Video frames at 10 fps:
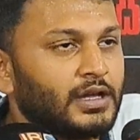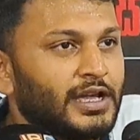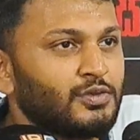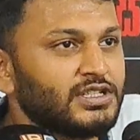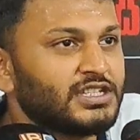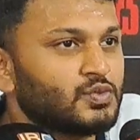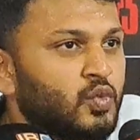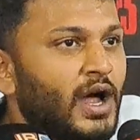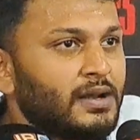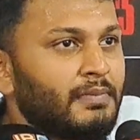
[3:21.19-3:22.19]
It was just
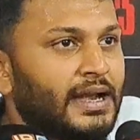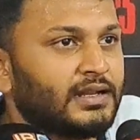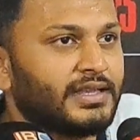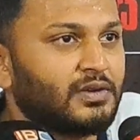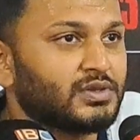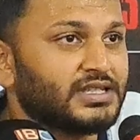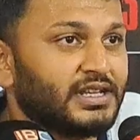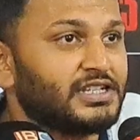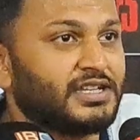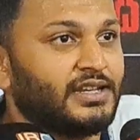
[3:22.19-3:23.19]
one battle that was
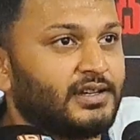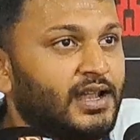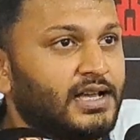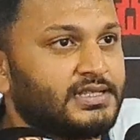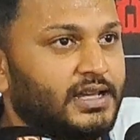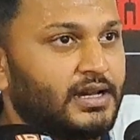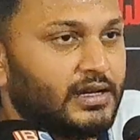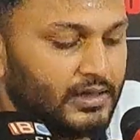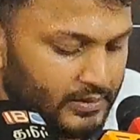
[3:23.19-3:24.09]
initiated last year.